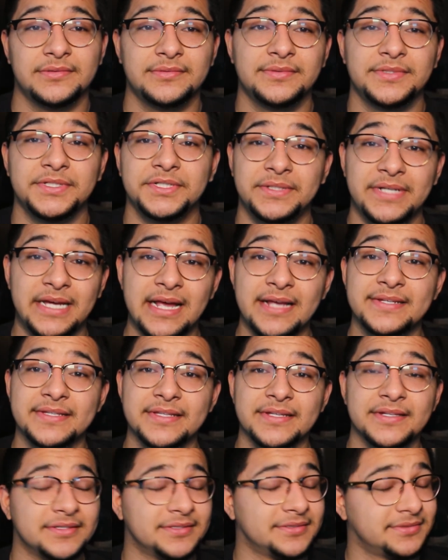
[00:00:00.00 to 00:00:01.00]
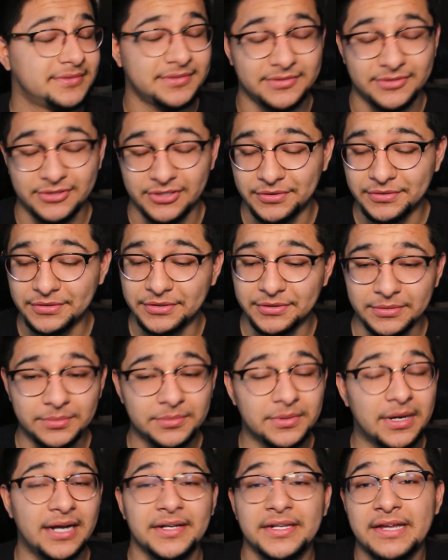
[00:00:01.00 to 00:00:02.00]
you guessed it, told you,
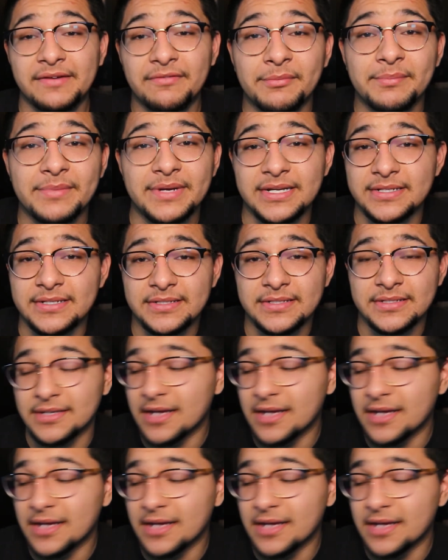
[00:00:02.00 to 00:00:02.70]
I never miss.